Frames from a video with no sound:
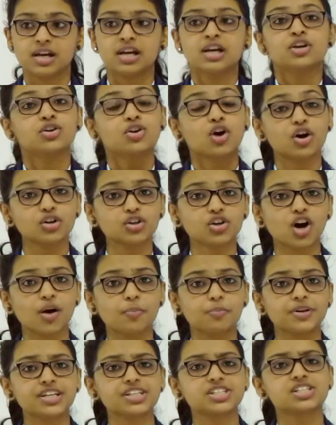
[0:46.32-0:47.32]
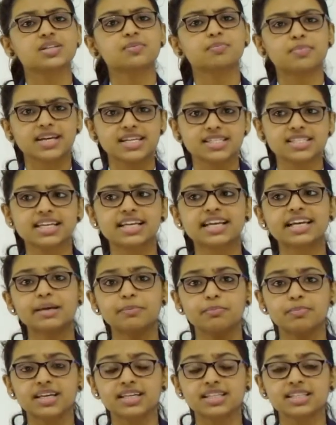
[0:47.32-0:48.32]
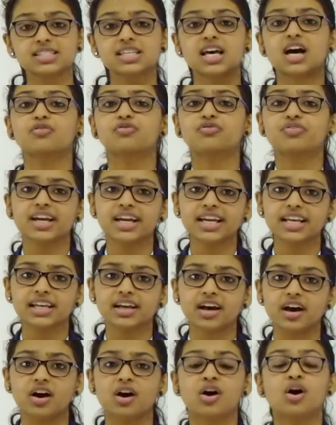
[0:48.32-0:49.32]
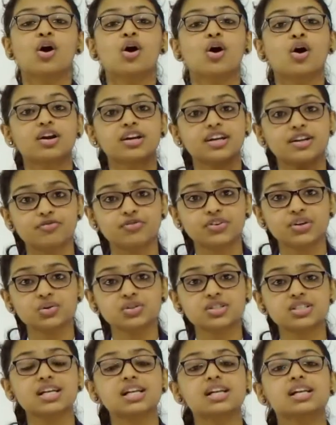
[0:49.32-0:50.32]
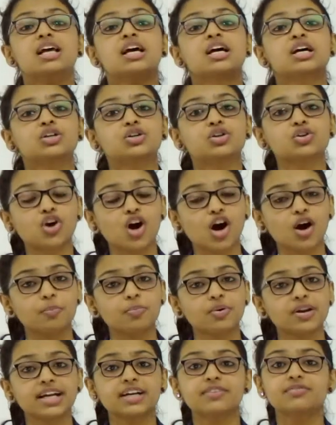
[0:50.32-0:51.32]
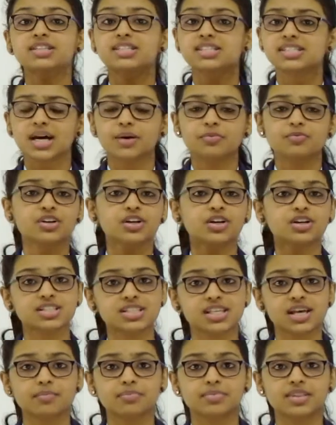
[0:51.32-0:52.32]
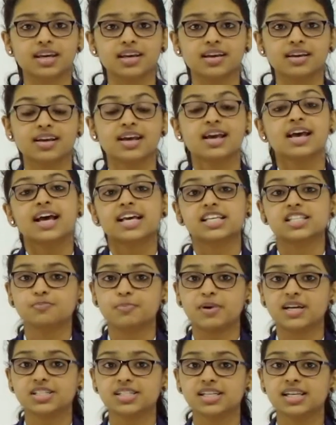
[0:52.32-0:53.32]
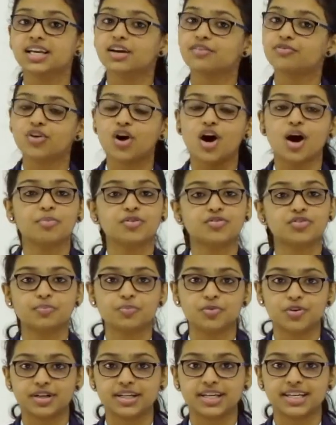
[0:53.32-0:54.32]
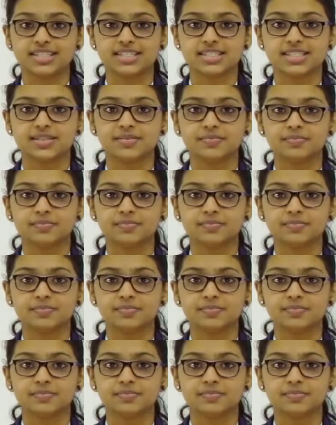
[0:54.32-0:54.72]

Non-cooperation basically means a failure or refusal to cooperate with someone or something, especially a form of a protest.